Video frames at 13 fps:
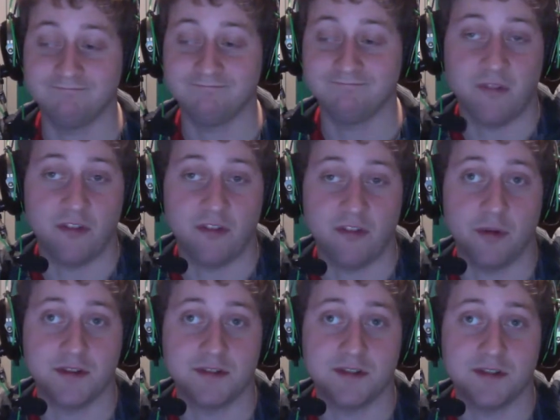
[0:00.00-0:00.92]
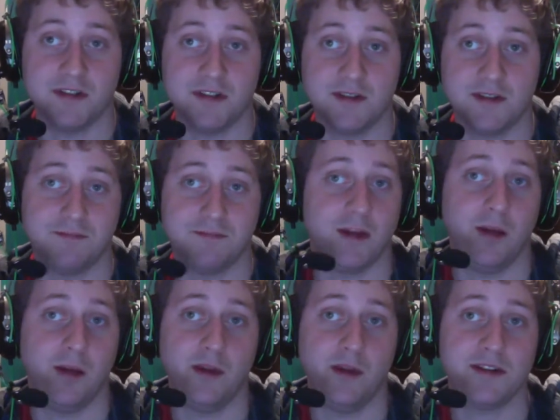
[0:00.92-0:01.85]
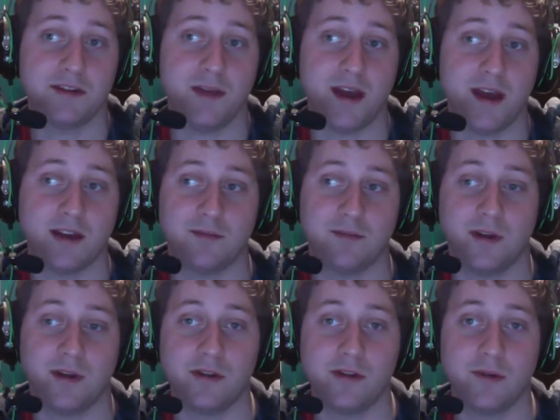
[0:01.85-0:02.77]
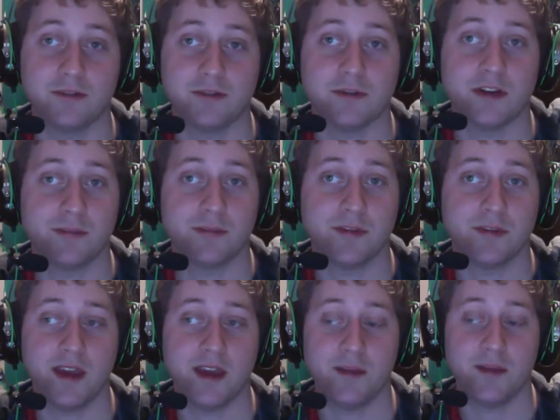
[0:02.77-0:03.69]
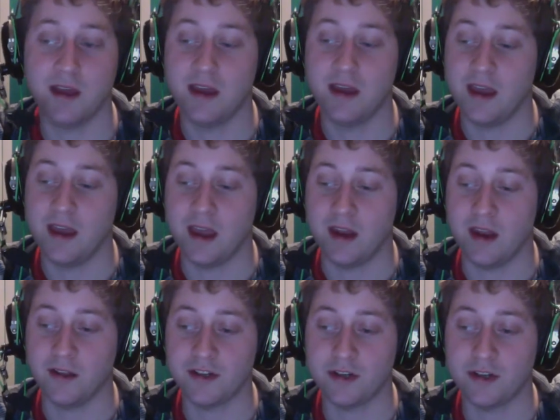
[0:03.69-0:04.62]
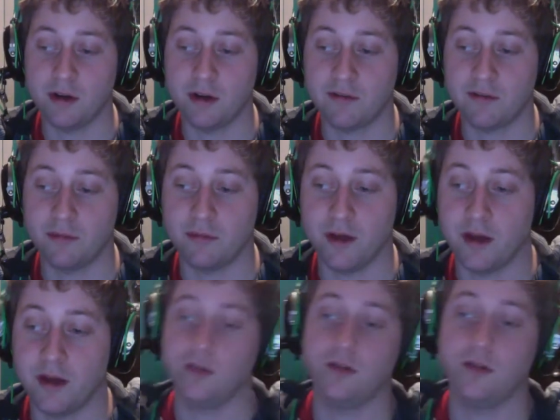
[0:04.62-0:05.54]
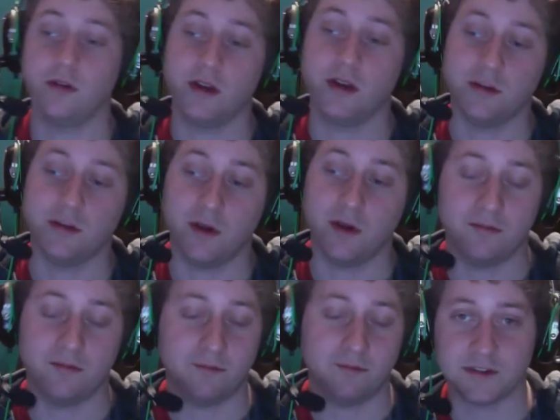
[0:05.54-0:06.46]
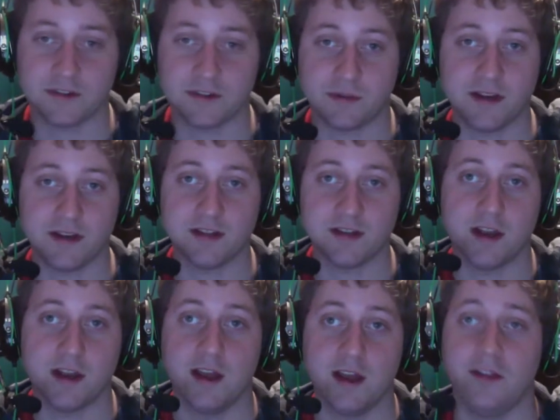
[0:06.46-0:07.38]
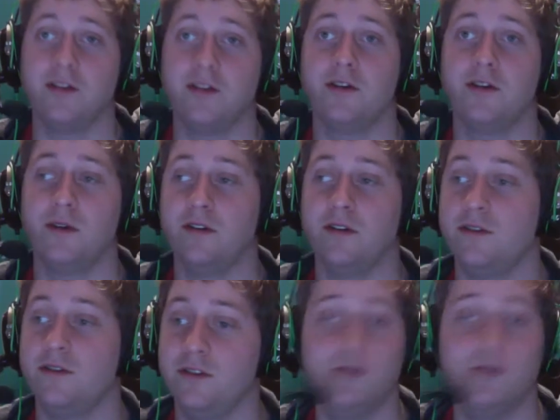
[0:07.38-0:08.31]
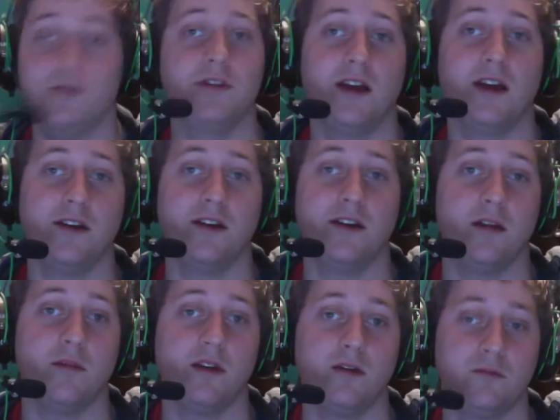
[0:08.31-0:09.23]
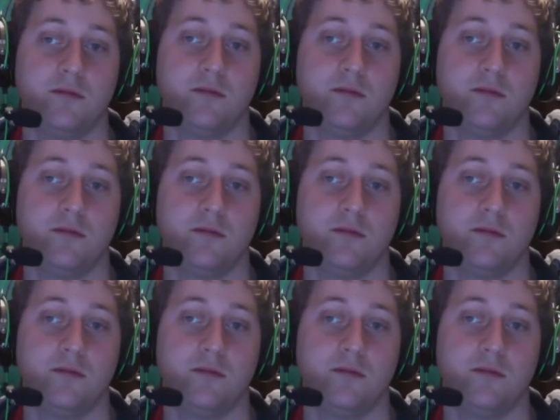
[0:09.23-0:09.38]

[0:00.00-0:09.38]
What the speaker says: If the person's a dick, I'll be a dick back. But otherwise, we're here to play a game, and unless you're going for blood and glory and you want first place, then you know what? Do what the hell you got to be.